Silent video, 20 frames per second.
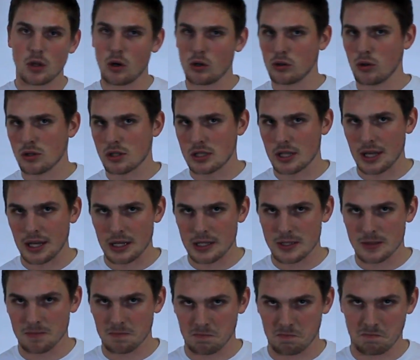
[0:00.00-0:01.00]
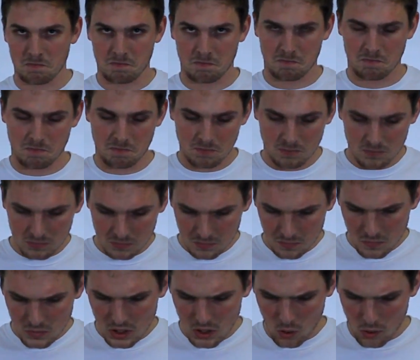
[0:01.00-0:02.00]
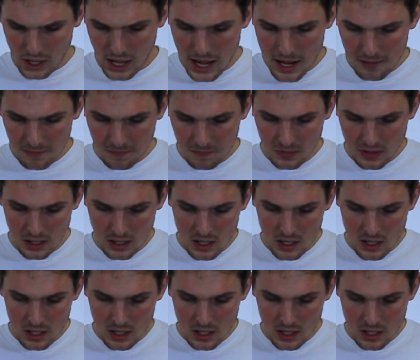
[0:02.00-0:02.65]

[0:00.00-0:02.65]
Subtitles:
all those things. Okay?